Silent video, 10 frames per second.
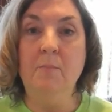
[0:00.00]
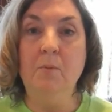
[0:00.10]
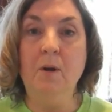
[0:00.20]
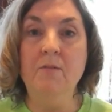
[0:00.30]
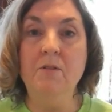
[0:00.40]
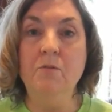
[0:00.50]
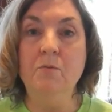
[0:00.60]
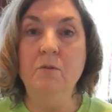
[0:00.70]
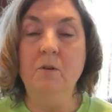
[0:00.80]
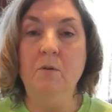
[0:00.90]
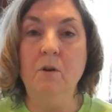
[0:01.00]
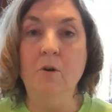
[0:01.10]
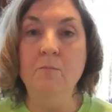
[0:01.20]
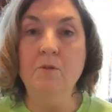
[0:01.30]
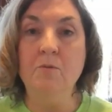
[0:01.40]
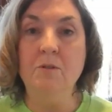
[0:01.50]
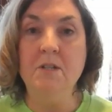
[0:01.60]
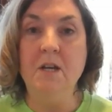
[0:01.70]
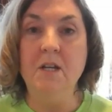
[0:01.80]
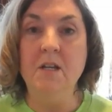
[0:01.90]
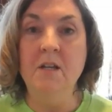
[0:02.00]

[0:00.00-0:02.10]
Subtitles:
a private school, or a homeschool setting.